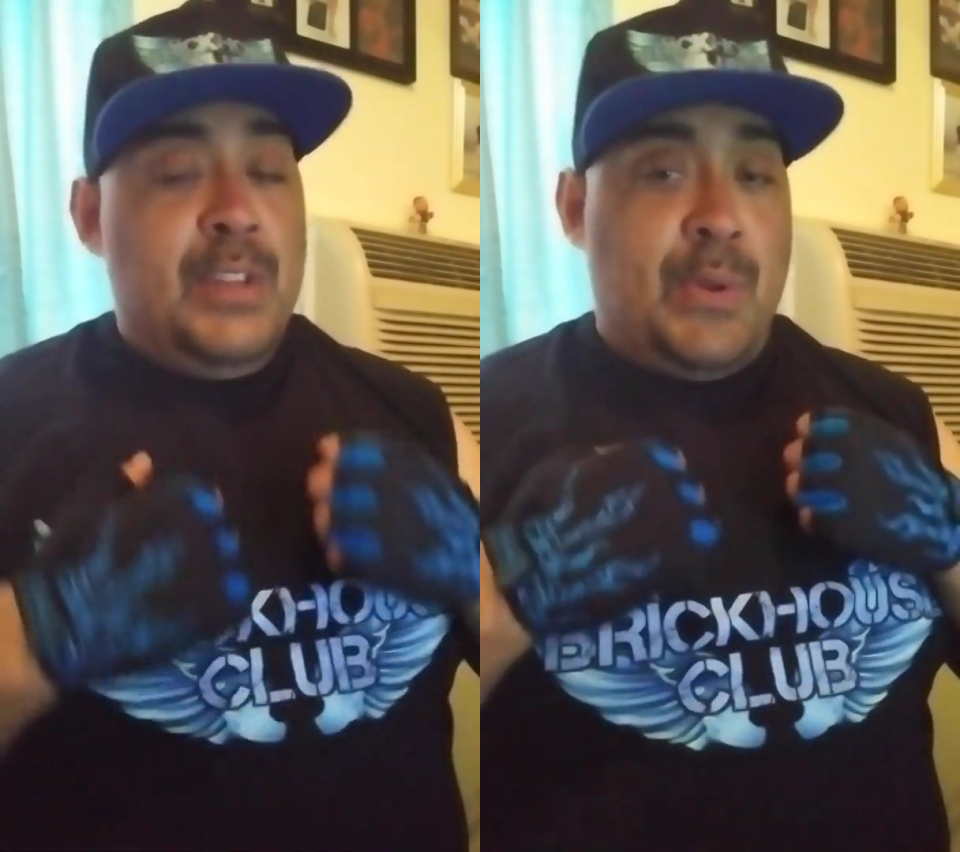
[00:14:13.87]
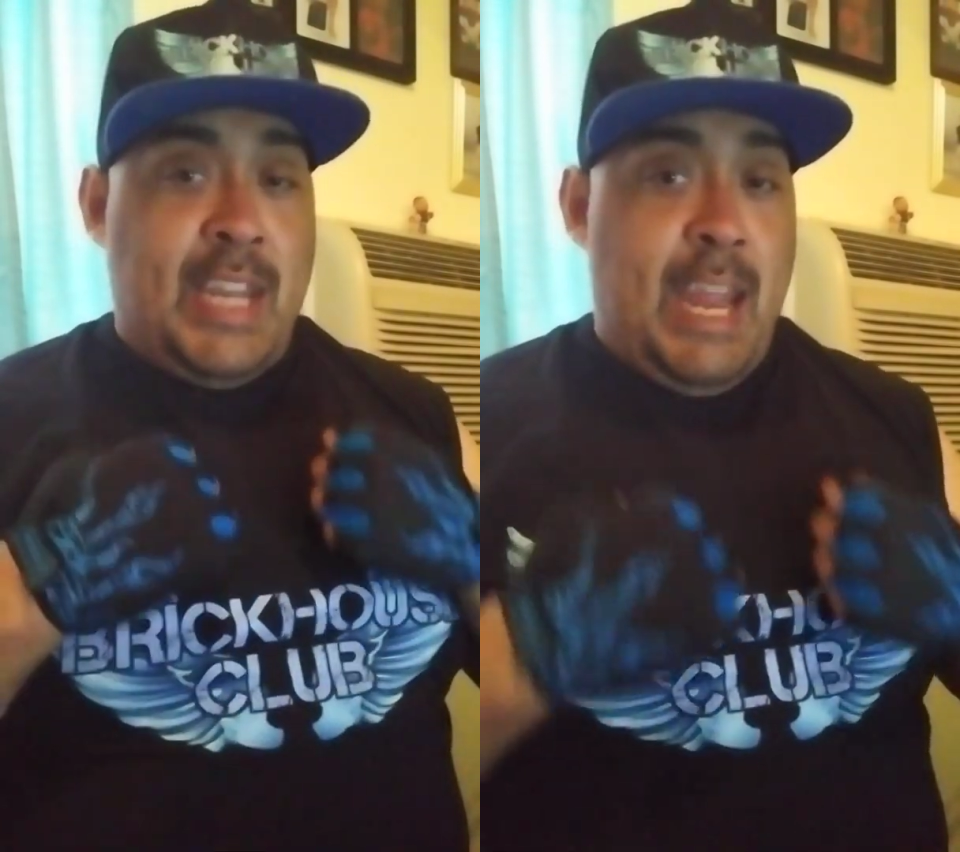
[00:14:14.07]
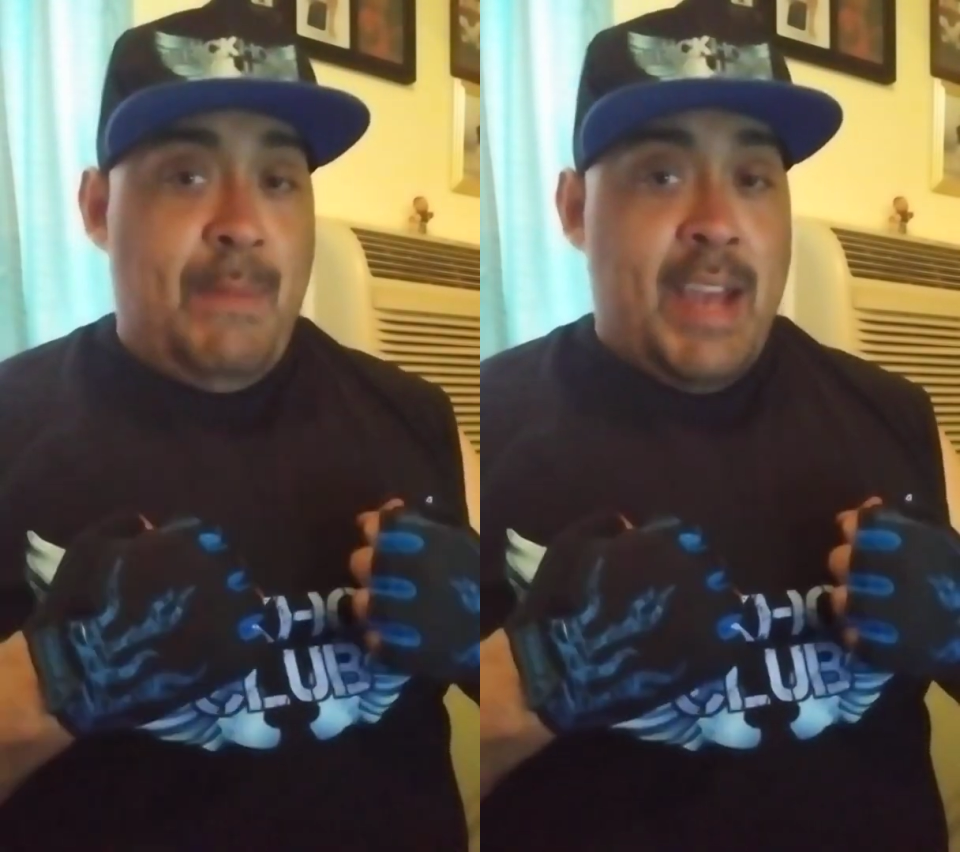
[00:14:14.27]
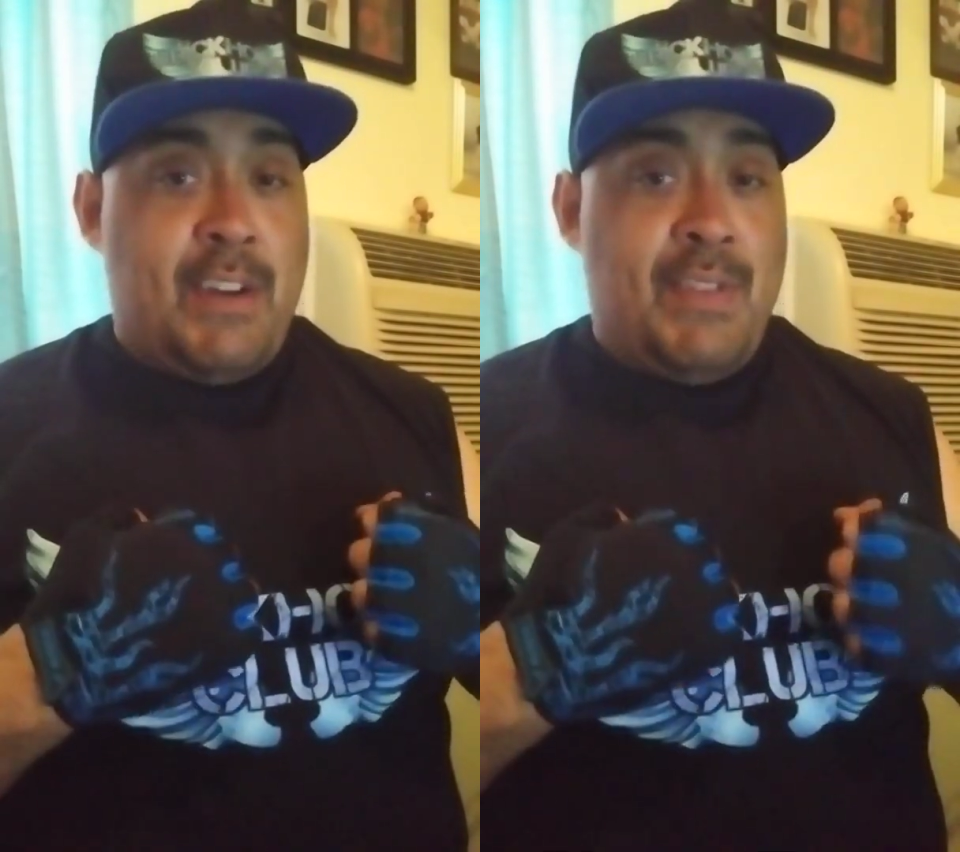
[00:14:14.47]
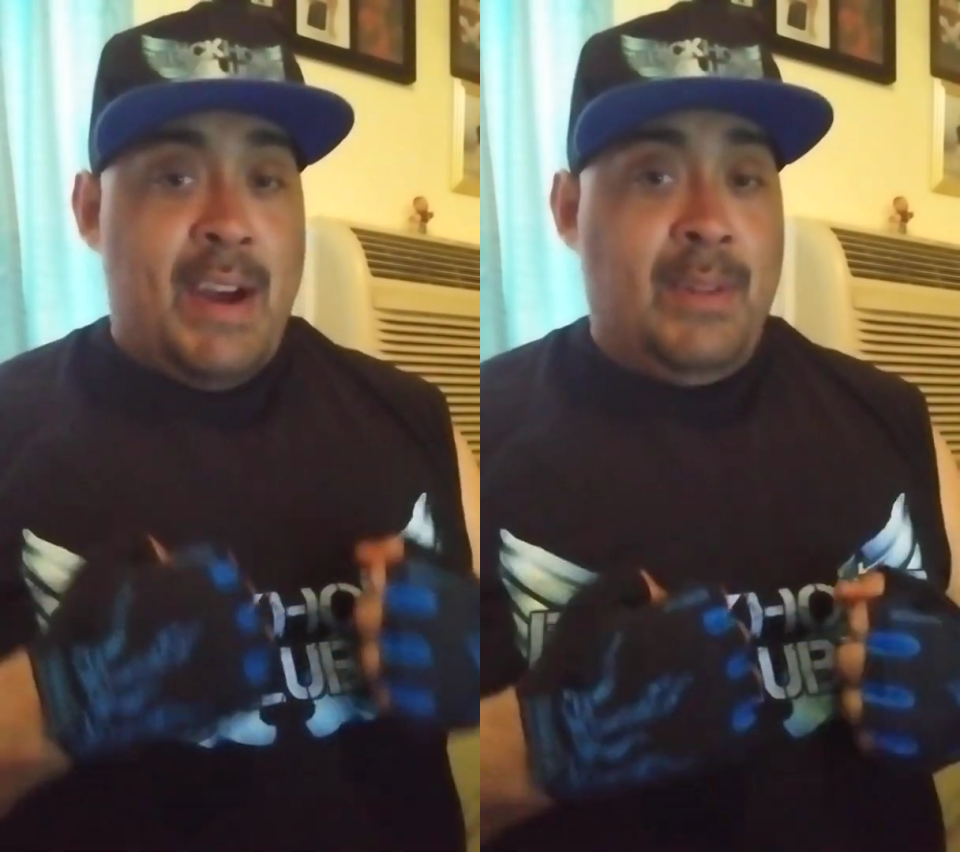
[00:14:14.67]
you keep
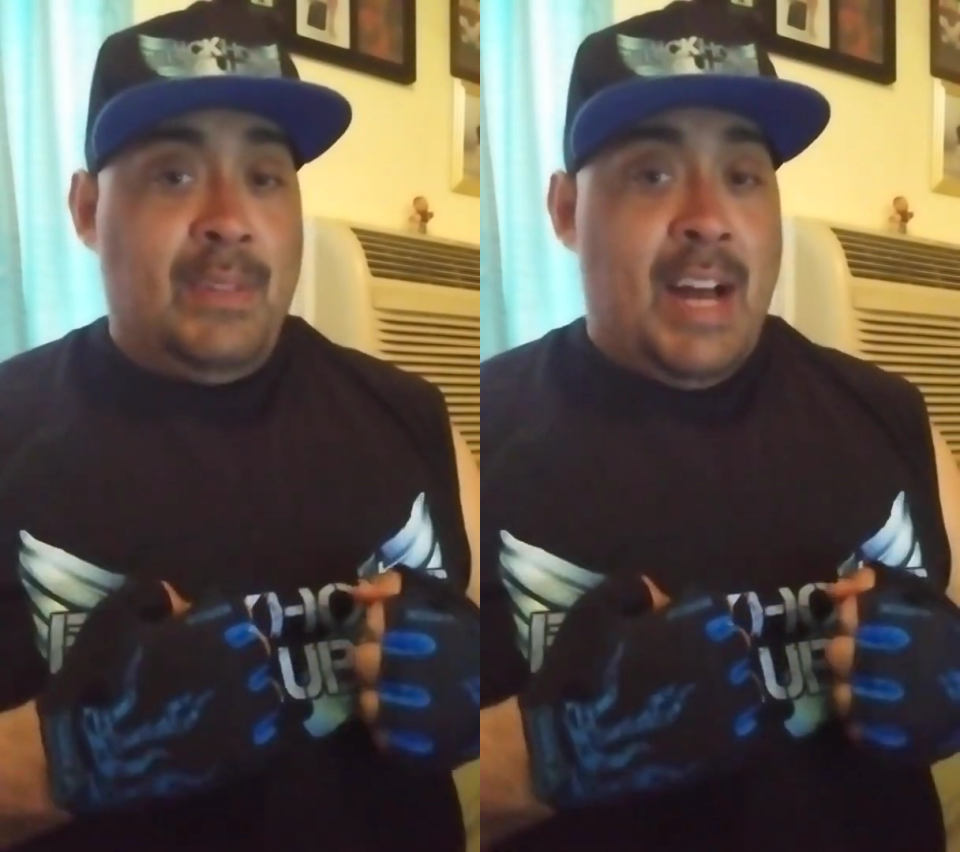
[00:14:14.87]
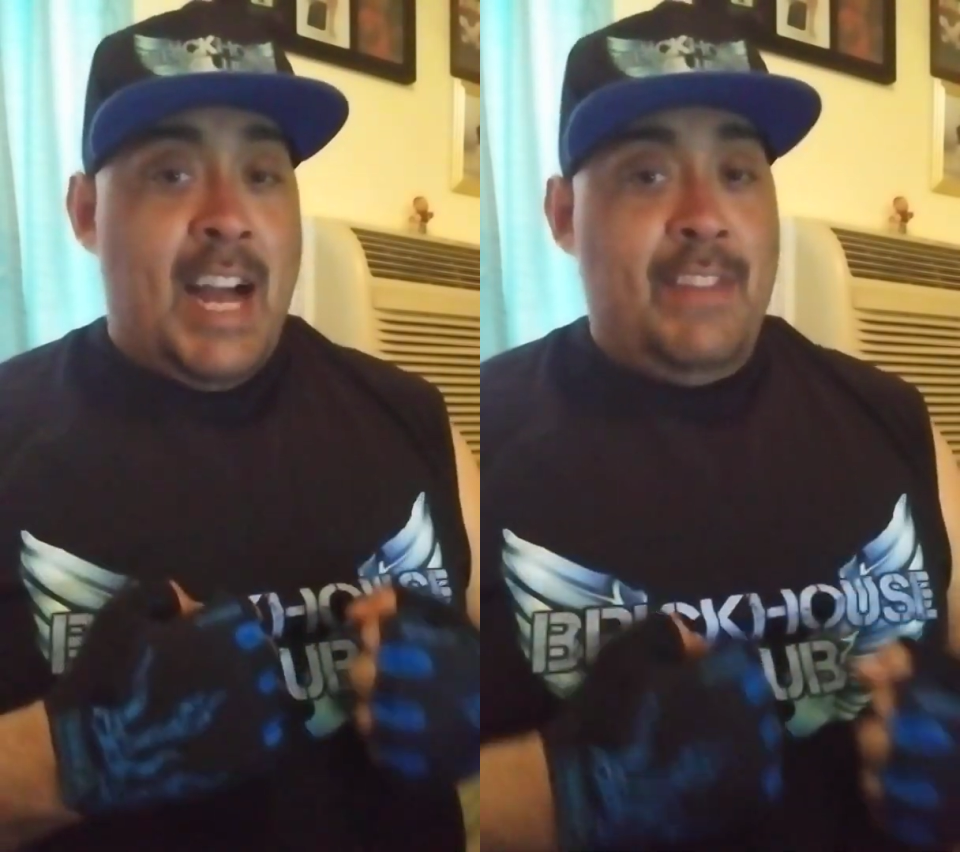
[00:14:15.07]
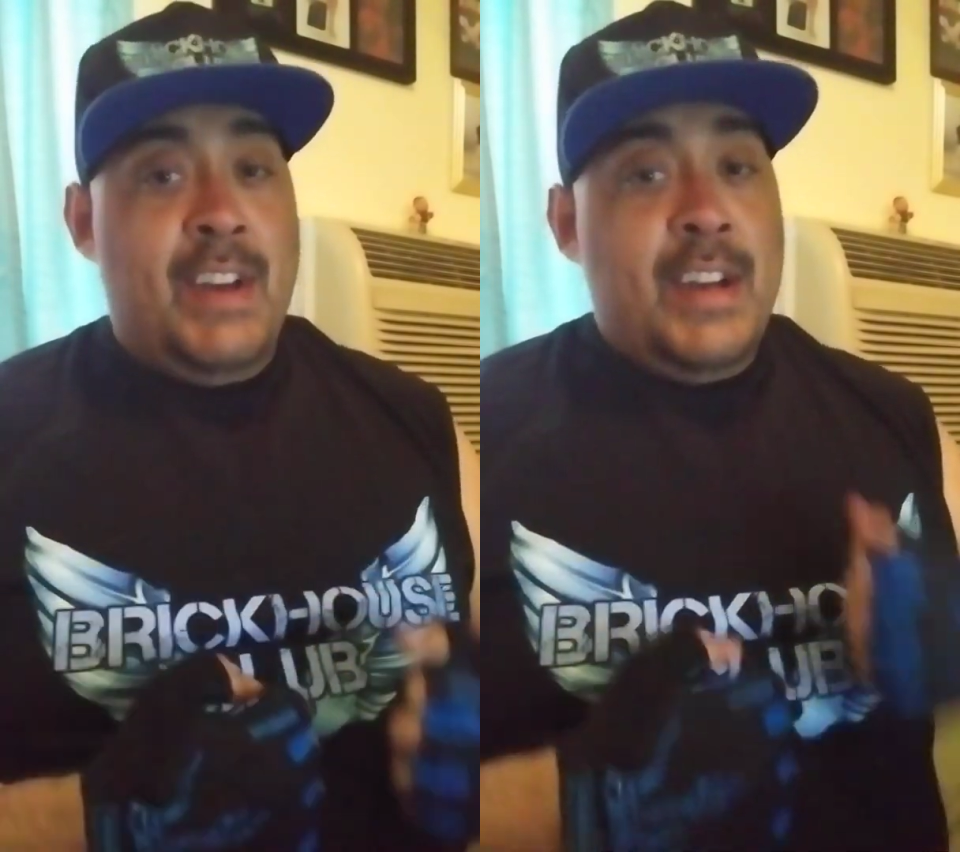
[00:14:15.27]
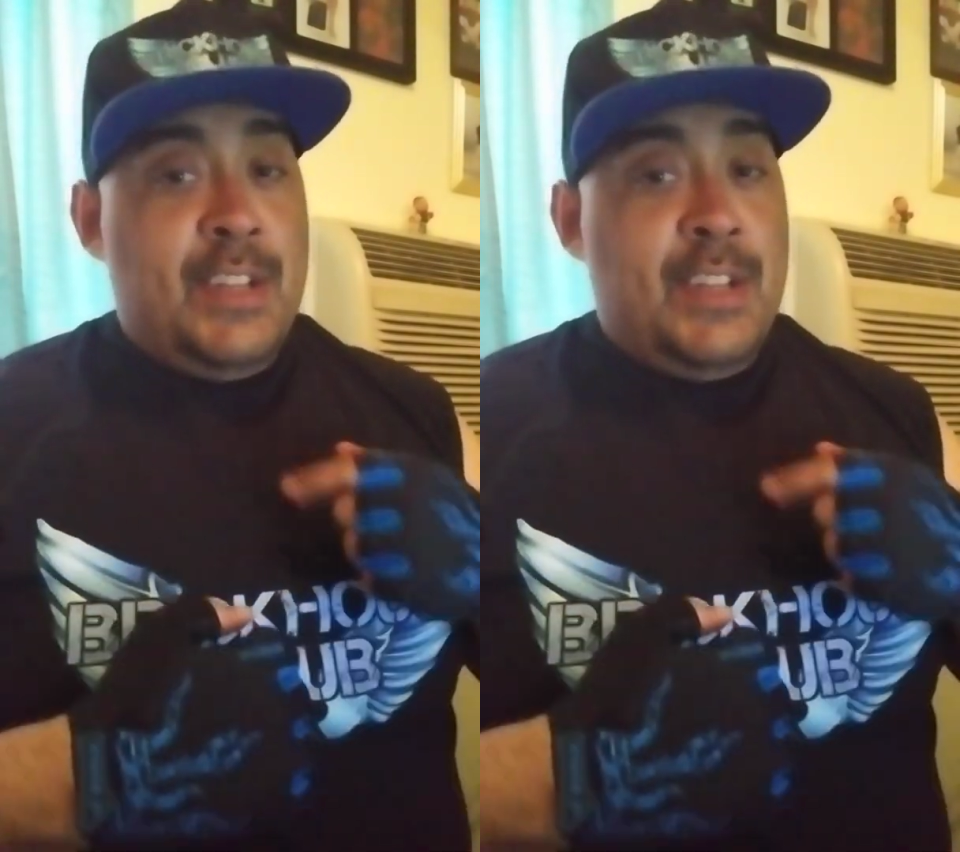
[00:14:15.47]
that crowd live,